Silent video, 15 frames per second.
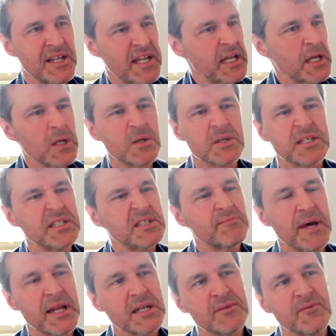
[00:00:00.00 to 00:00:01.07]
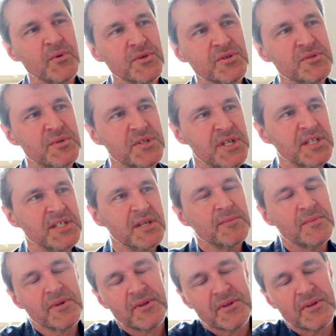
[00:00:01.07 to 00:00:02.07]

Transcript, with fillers: They get locked in this battle of wills, which ends up,